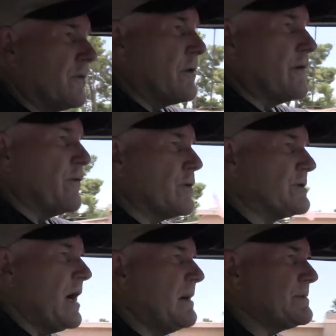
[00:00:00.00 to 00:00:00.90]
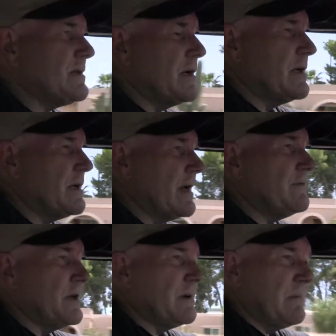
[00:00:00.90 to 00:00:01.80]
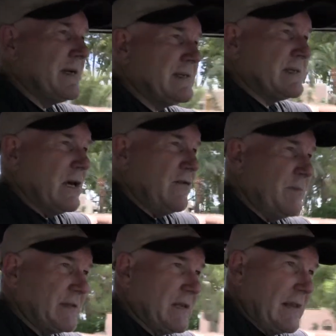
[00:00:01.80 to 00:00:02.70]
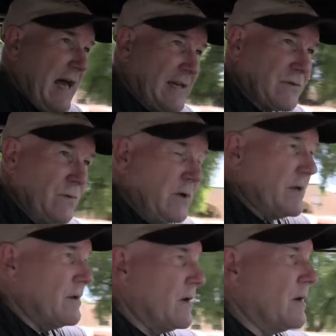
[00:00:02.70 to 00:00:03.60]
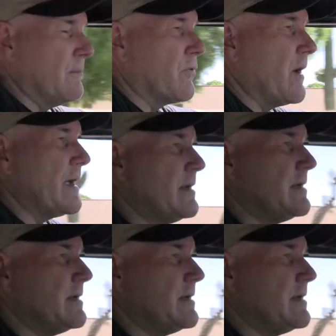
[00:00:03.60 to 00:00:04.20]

3 or 4 tops on it, and I've done them myself, but the last one Brian